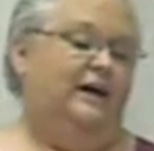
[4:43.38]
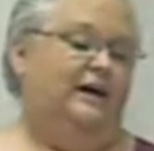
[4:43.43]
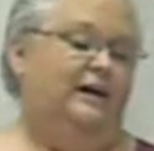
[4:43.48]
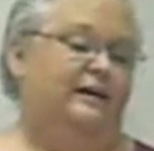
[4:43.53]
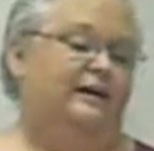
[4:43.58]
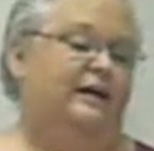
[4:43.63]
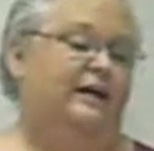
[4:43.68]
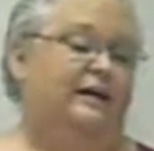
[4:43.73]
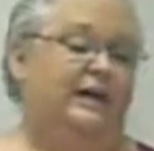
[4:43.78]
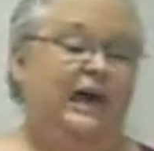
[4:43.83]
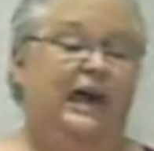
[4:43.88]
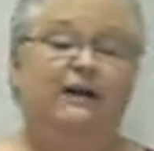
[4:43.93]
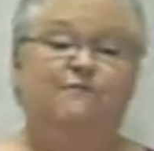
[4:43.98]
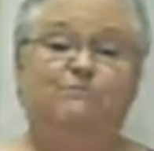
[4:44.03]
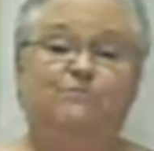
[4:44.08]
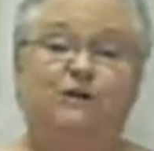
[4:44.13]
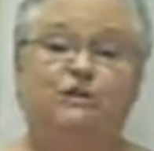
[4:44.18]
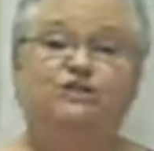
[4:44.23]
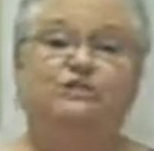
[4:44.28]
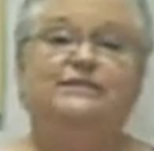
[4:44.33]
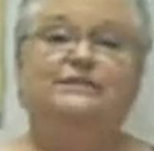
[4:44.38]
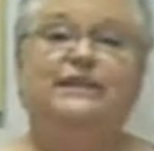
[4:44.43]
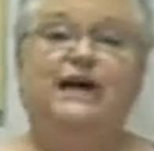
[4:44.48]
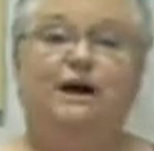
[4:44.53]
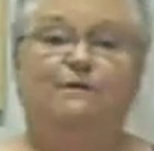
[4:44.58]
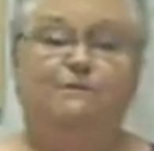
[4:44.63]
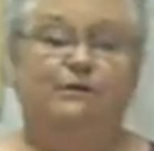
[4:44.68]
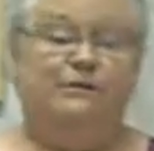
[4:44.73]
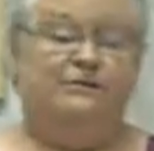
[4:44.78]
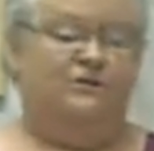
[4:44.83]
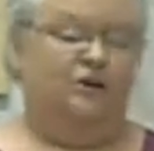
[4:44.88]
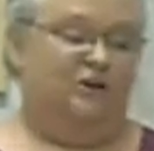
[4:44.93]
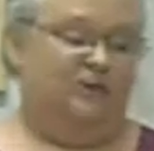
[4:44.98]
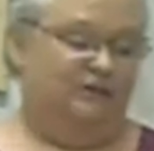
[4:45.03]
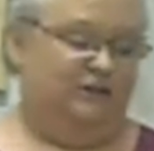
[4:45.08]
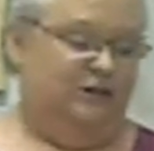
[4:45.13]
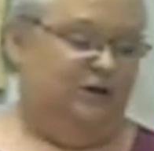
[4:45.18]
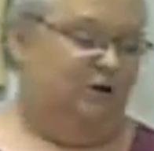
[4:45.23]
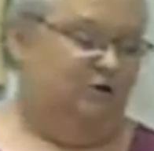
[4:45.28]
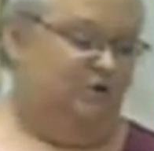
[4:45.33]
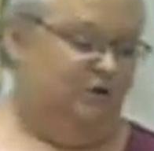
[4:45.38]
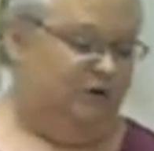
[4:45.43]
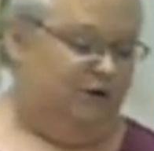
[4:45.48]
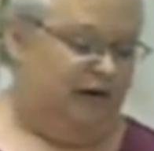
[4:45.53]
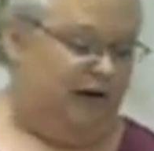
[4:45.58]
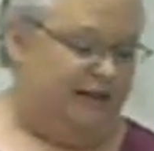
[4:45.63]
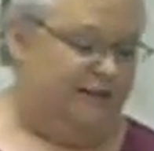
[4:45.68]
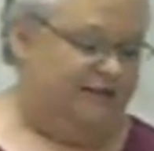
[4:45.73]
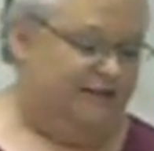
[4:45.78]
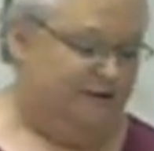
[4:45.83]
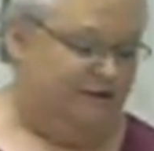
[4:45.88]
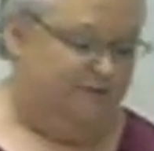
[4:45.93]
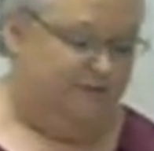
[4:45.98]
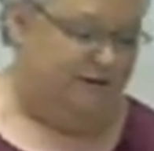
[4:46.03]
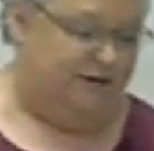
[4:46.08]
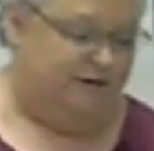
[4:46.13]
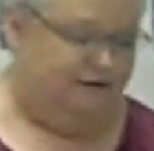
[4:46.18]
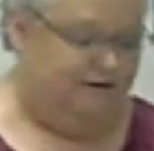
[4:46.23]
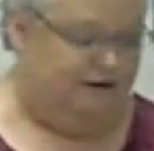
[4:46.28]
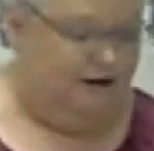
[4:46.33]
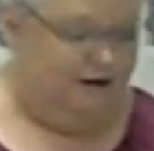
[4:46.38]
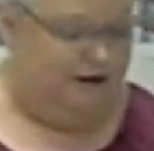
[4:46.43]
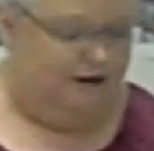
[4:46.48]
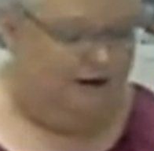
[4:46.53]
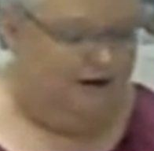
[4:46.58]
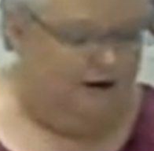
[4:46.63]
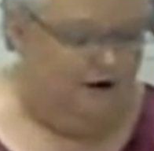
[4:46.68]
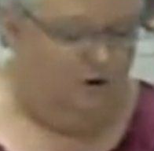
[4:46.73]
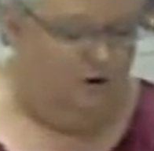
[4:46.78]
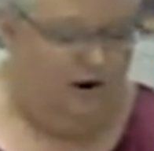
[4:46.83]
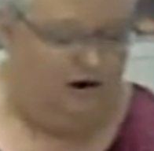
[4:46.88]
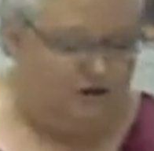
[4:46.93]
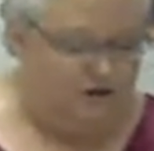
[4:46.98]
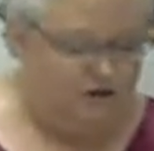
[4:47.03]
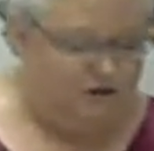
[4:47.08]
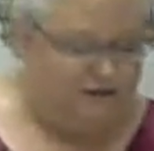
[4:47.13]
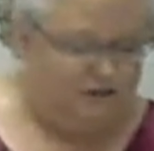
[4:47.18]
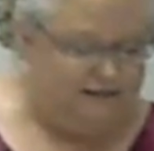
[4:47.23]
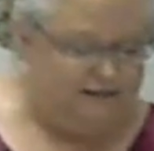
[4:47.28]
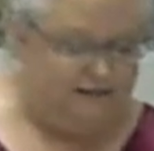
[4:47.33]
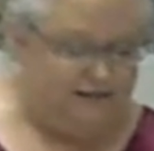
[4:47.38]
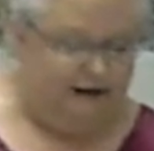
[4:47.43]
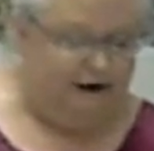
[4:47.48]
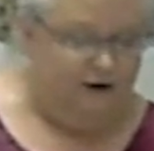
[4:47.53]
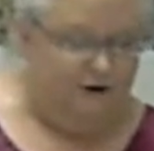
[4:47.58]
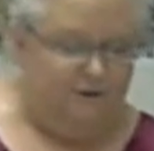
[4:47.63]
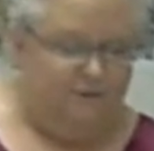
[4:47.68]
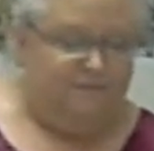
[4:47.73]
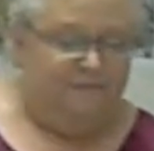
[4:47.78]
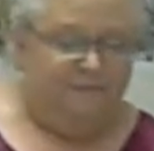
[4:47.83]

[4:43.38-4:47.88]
It can be just that, but it's also got some questions there.